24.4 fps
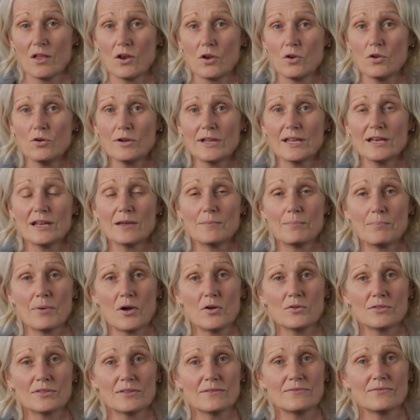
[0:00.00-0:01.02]
Looking at
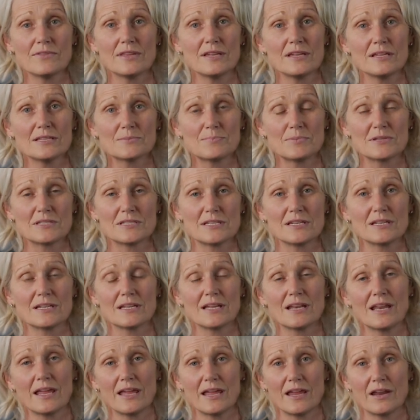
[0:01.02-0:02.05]
both of these
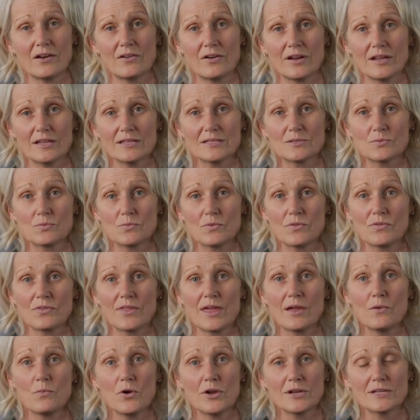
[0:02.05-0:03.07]
particular areas,
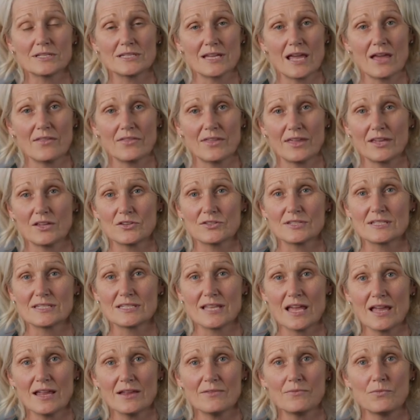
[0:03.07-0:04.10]
they worked out they could
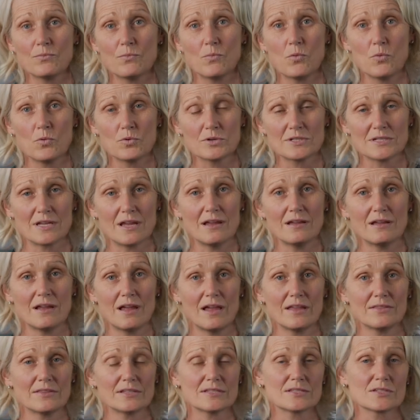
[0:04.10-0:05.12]
save water
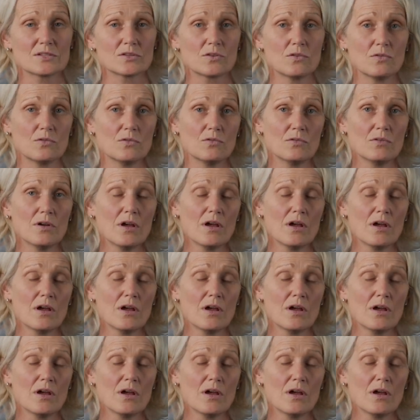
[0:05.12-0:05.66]
at the school